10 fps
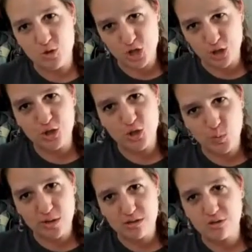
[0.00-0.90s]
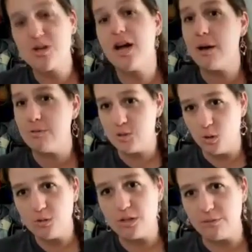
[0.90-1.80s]
shirts to wear under it, I would
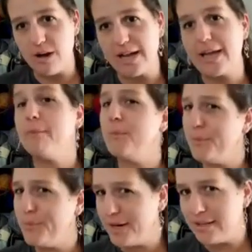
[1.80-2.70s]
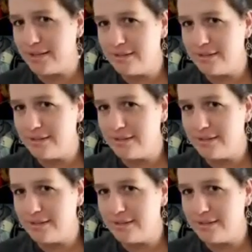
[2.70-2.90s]
totally rock it. But